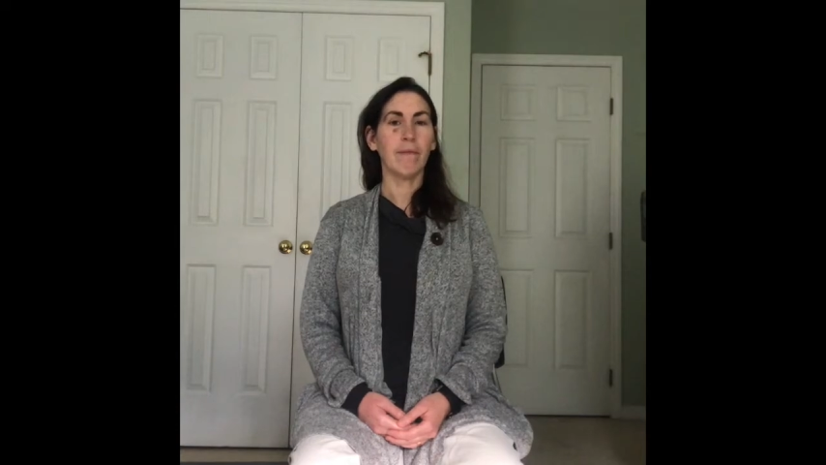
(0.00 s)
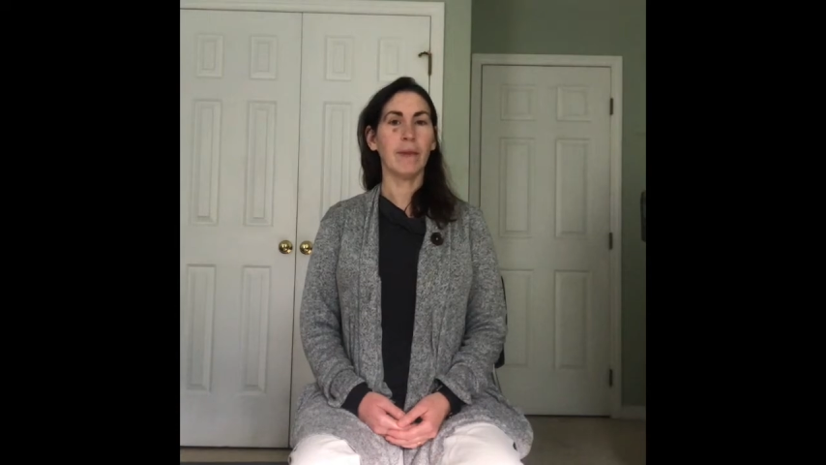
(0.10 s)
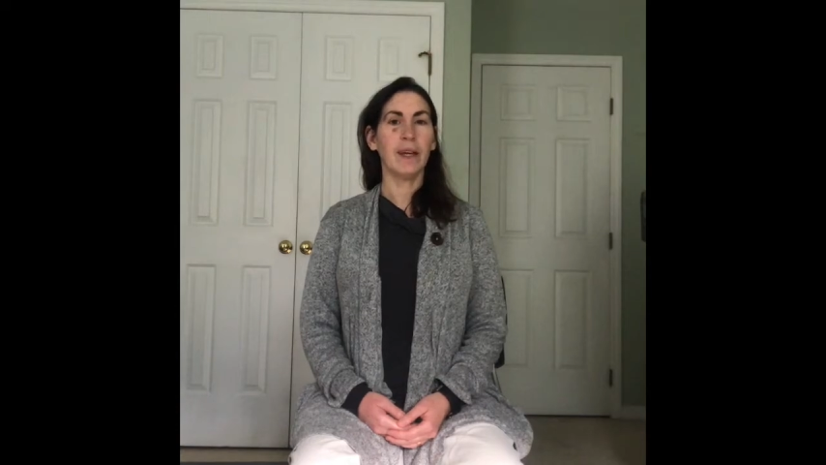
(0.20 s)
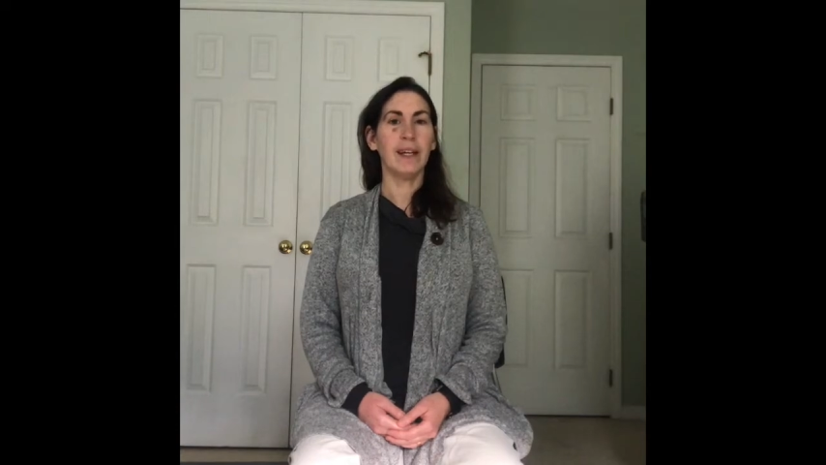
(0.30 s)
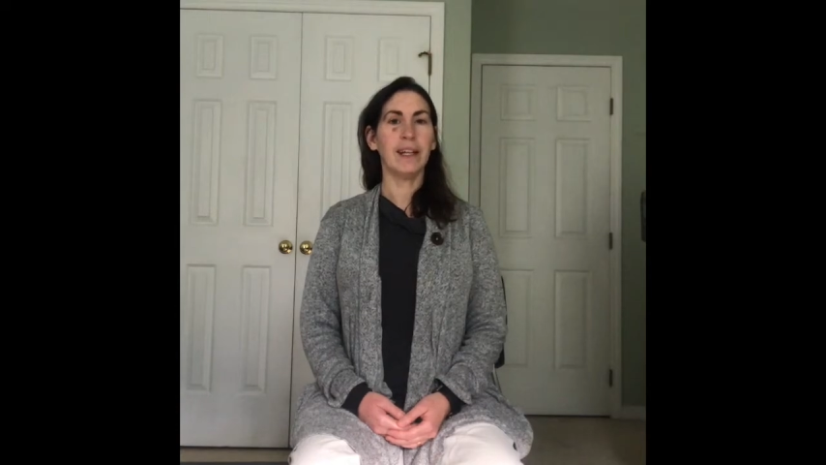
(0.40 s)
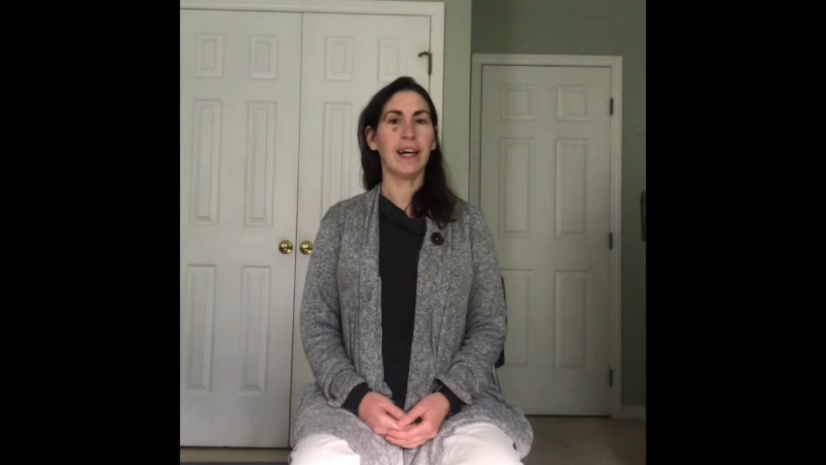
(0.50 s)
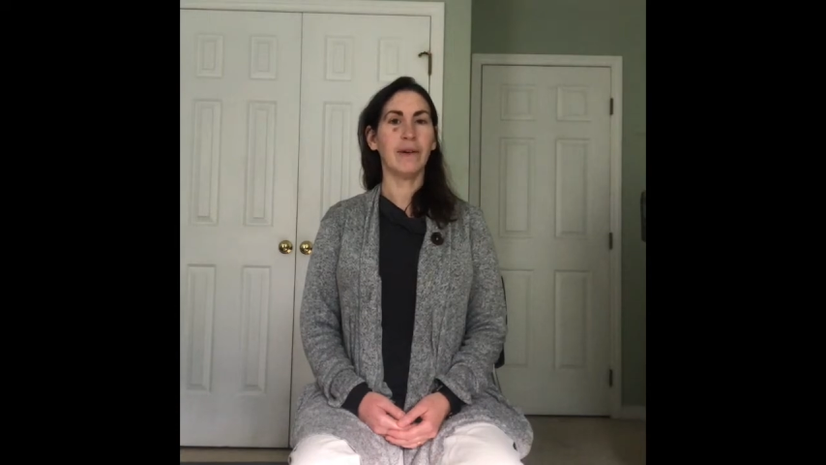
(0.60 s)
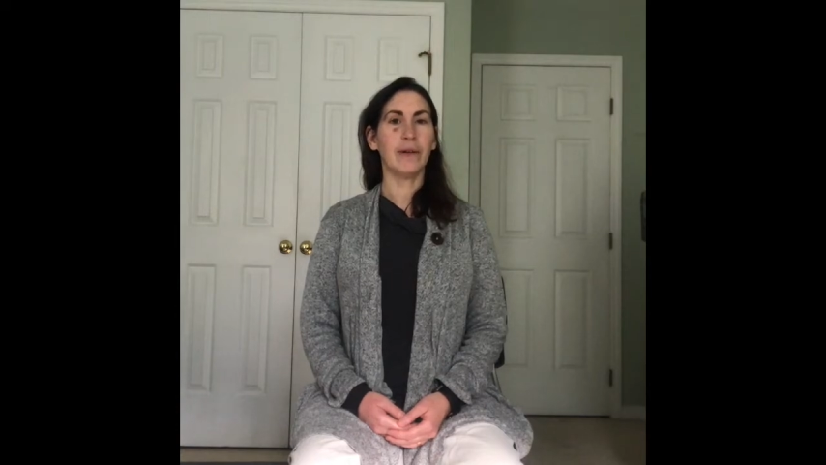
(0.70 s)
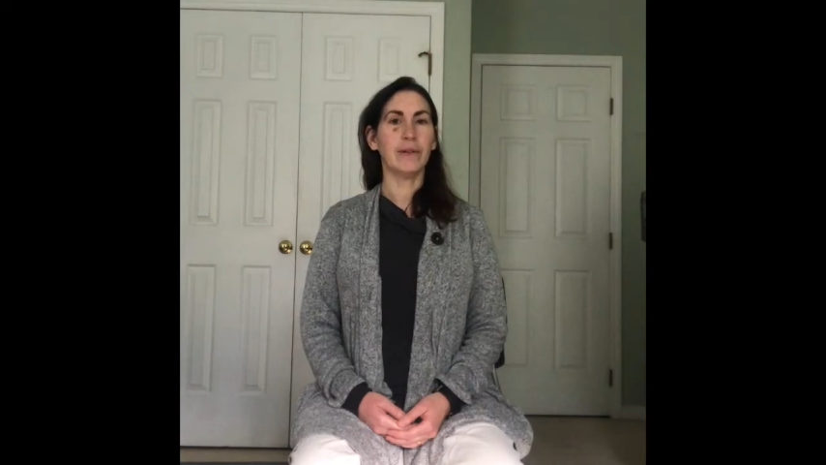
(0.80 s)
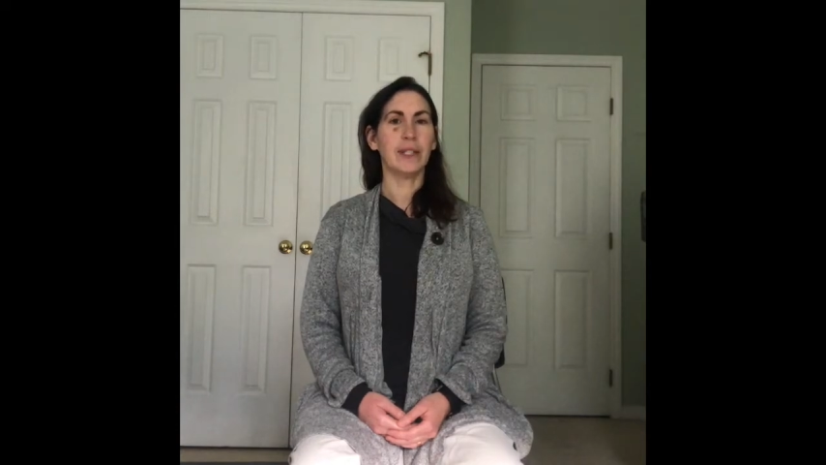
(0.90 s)
and allow
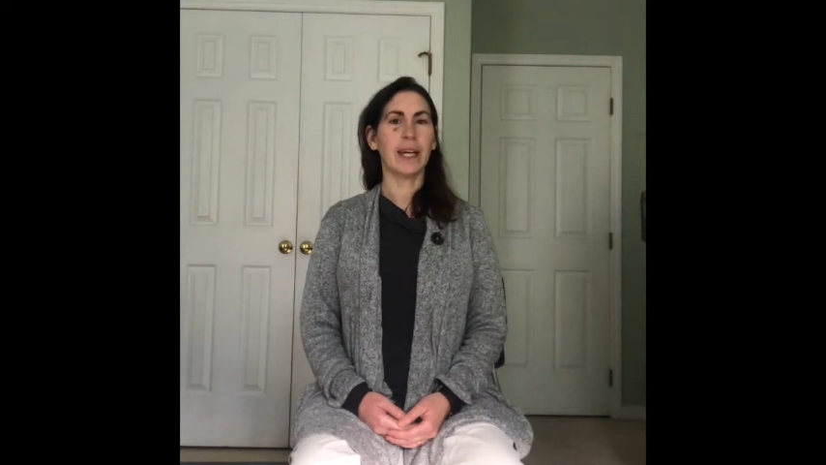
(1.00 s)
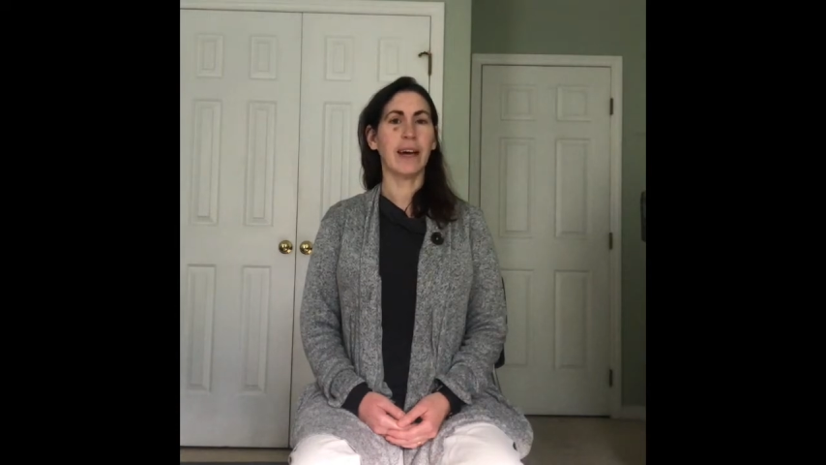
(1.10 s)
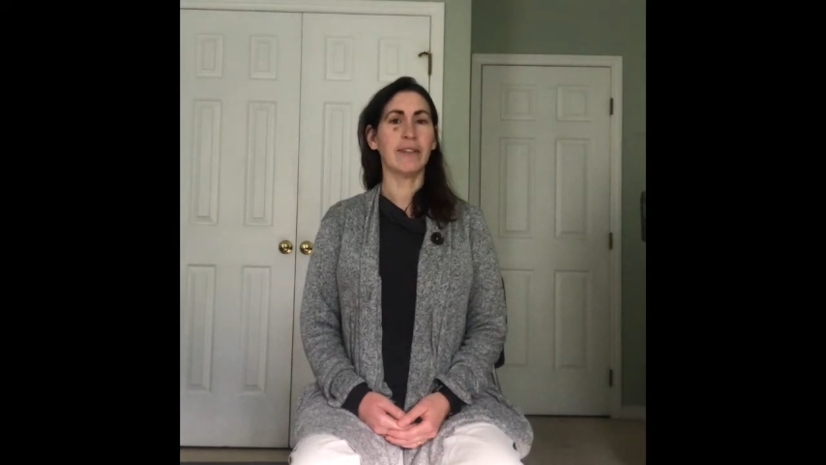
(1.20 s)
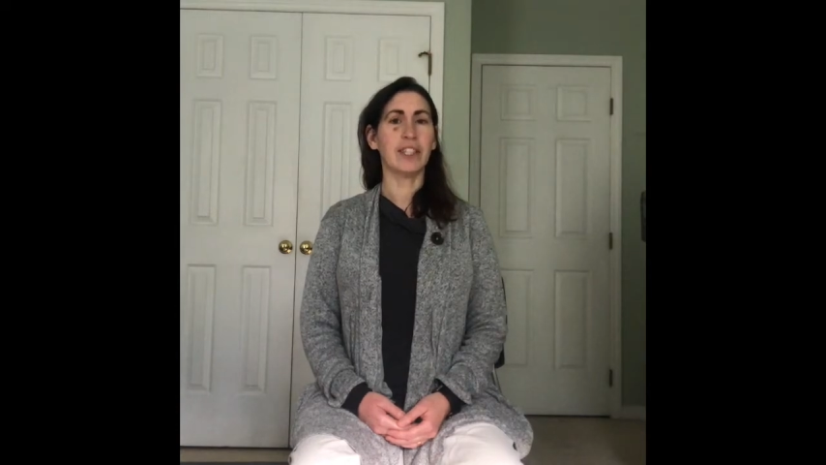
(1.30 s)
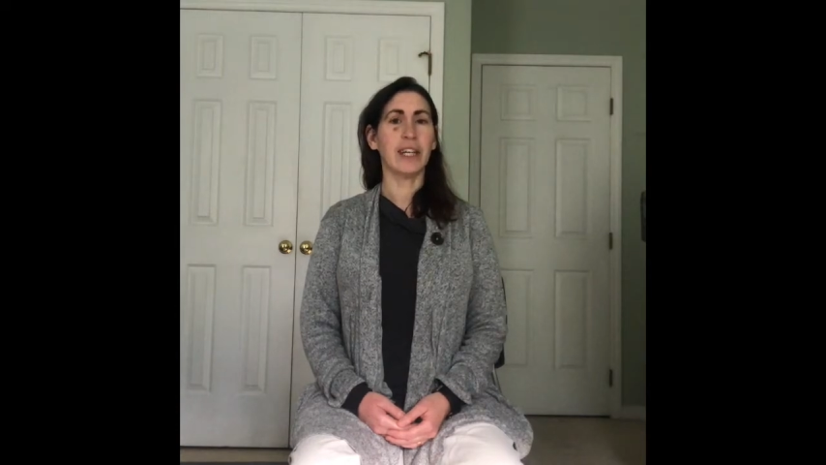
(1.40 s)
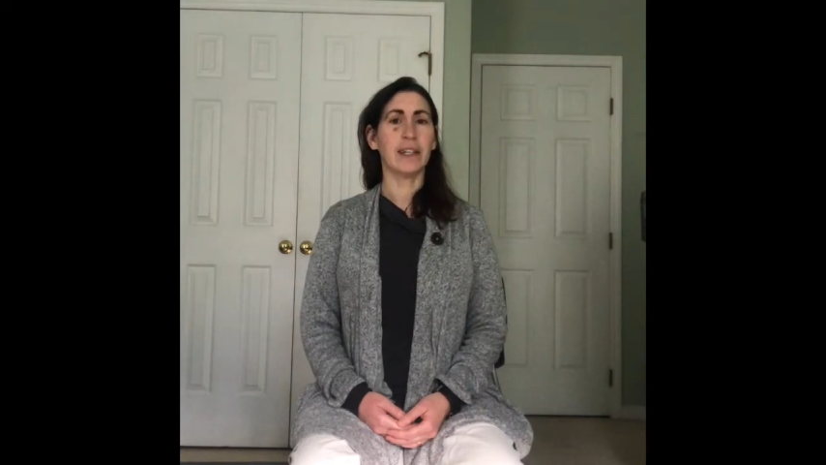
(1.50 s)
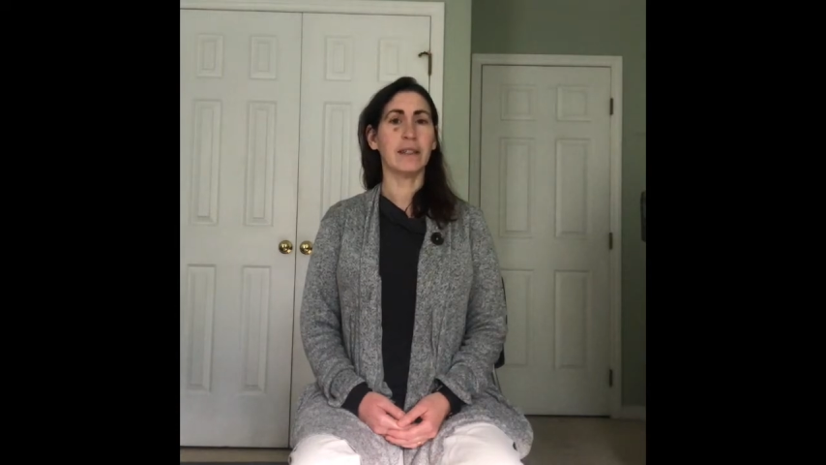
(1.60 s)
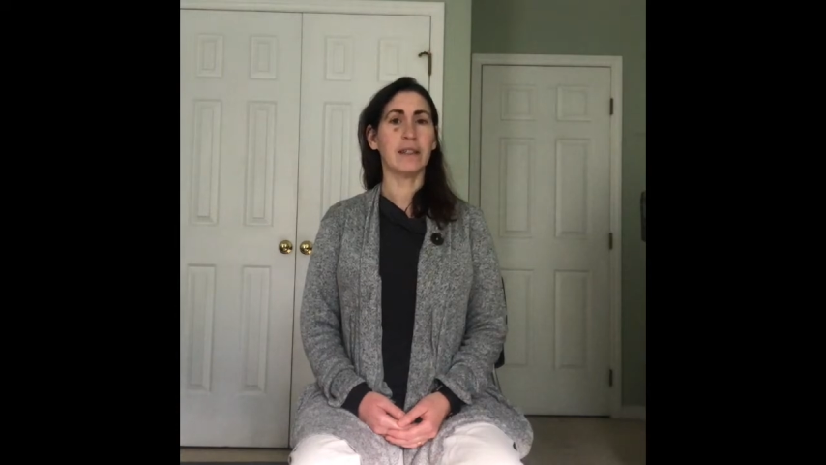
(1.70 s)
you to have a chance